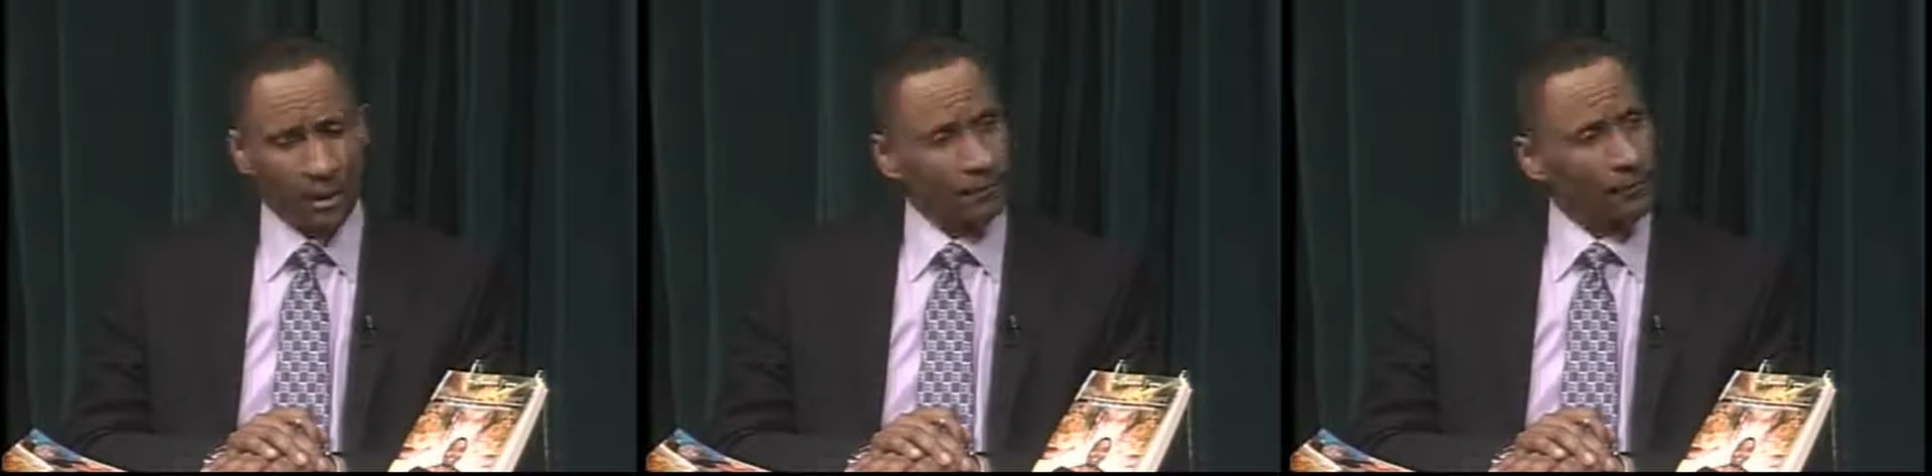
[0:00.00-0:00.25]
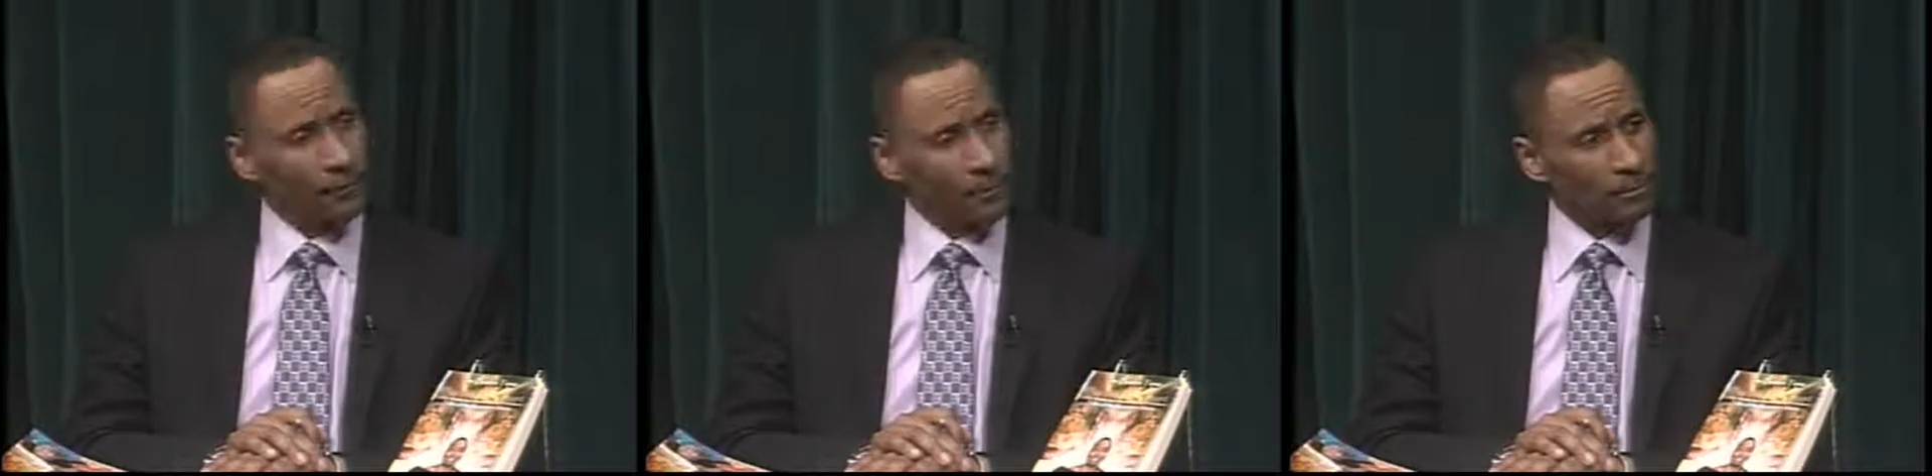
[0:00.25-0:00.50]

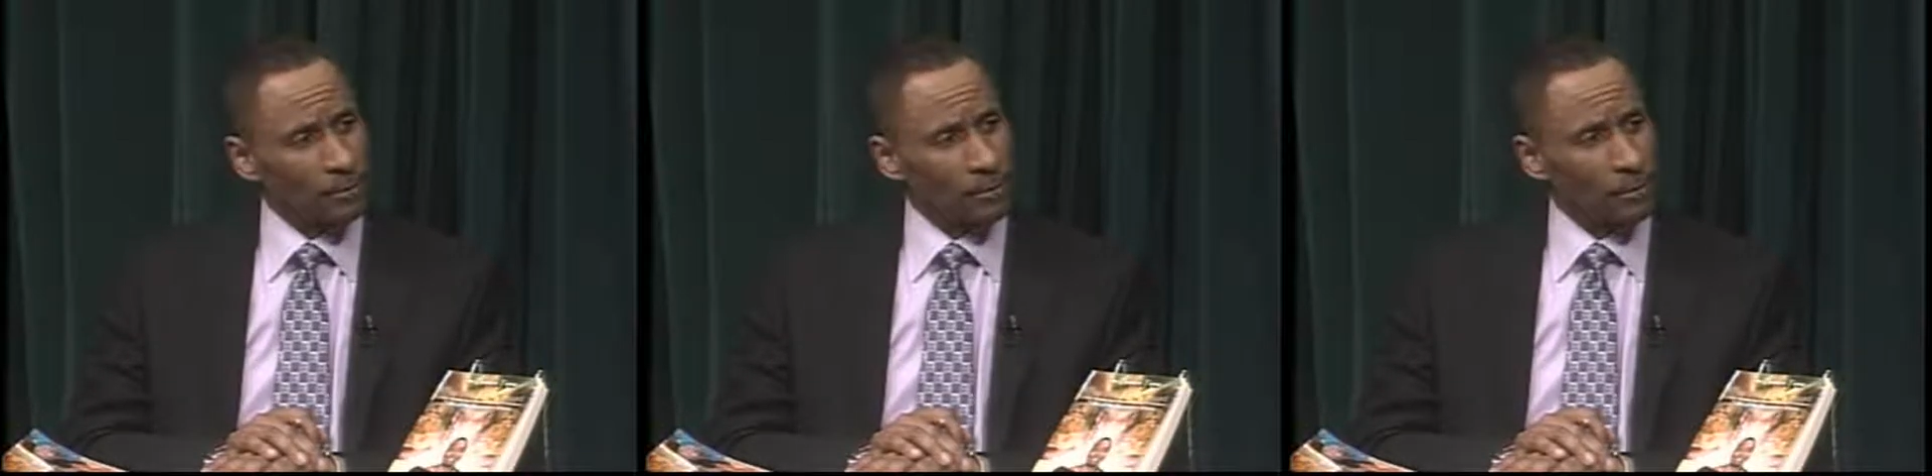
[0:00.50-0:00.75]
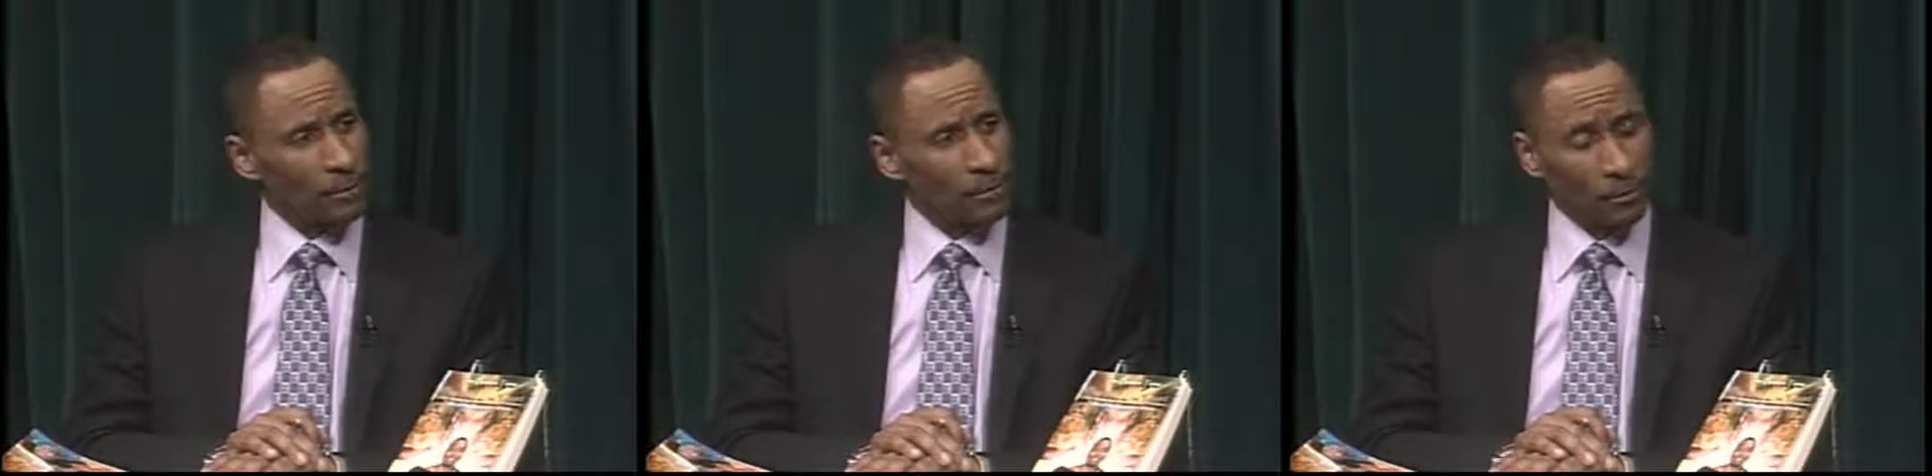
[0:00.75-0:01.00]
for them
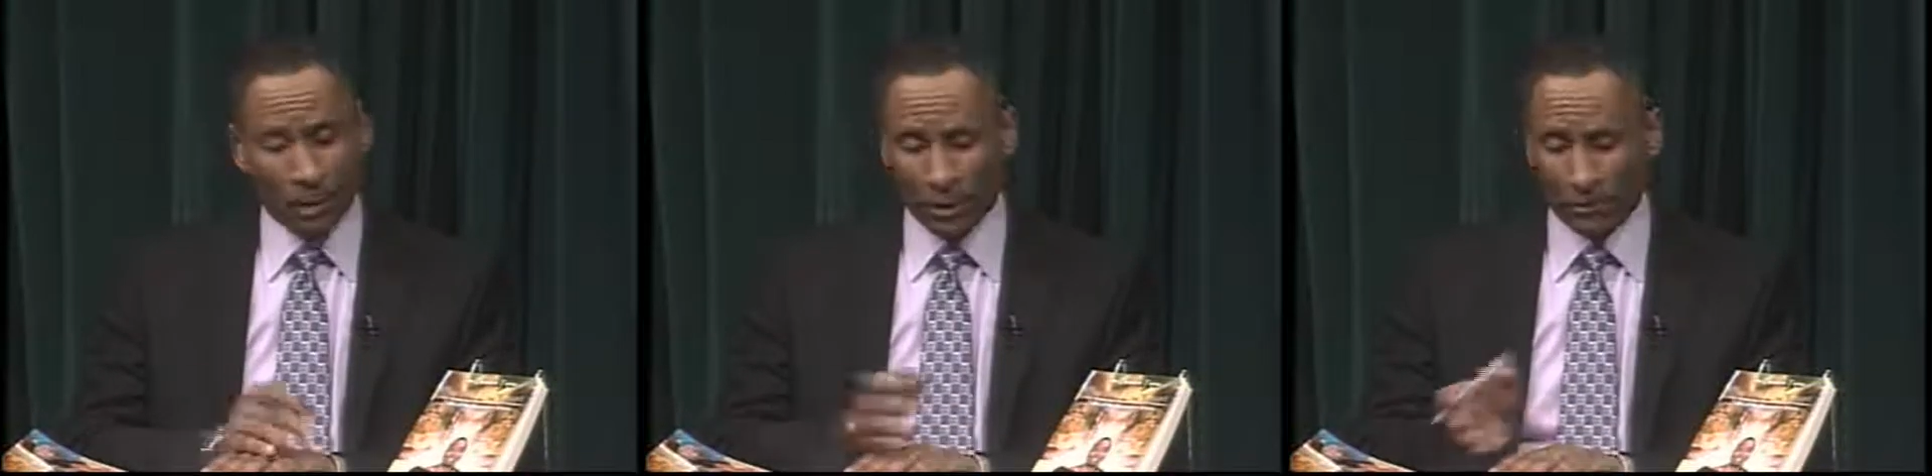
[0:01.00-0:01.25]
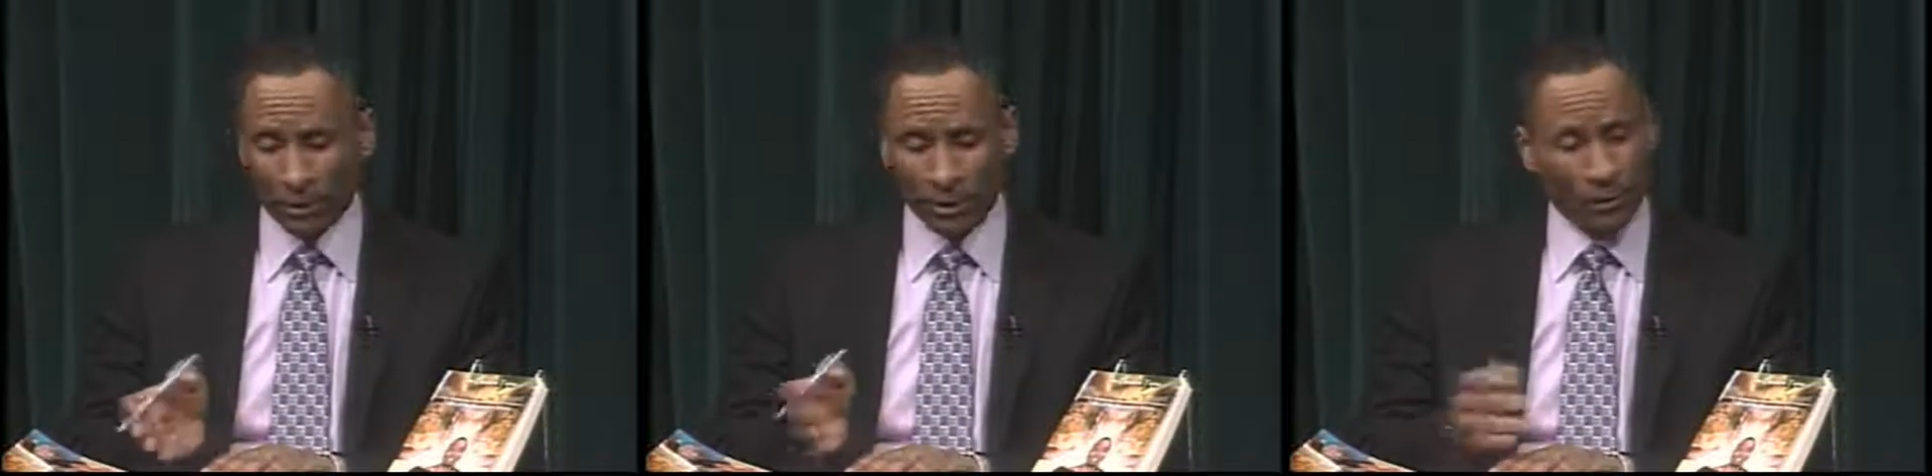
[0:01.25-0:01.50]

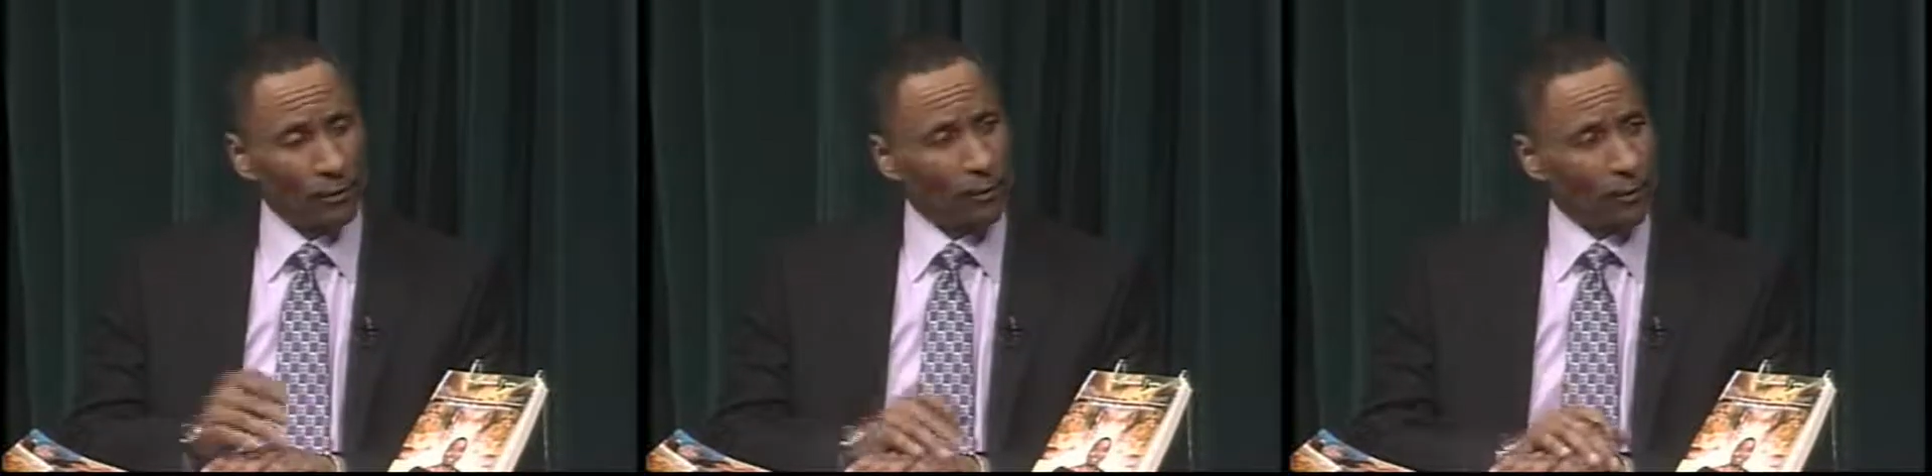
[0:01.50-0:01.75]
to put it on